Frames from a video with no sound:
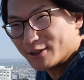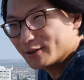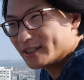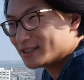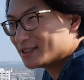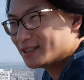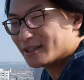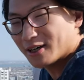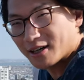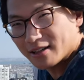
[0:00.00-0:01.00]
Always in
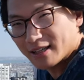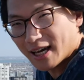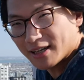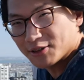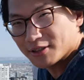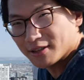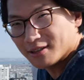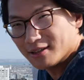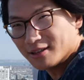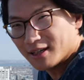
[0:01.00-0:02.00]
the heart of the action,